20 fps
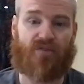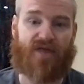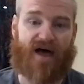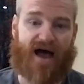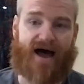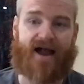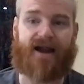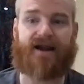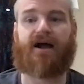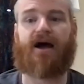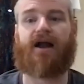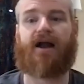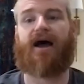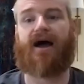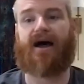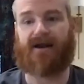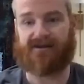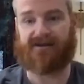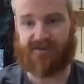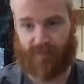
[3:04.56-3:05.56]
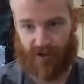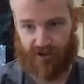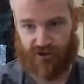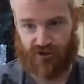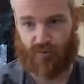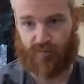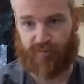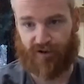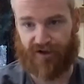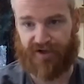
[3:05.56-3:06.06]
that kind of had a
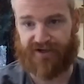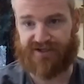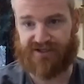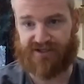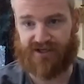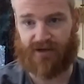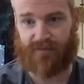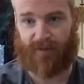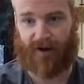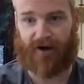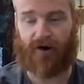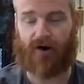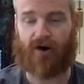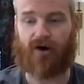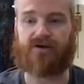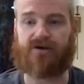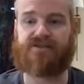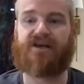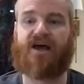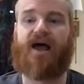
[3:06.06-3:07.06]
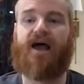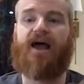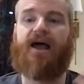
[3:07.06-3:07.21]
special place in my heart.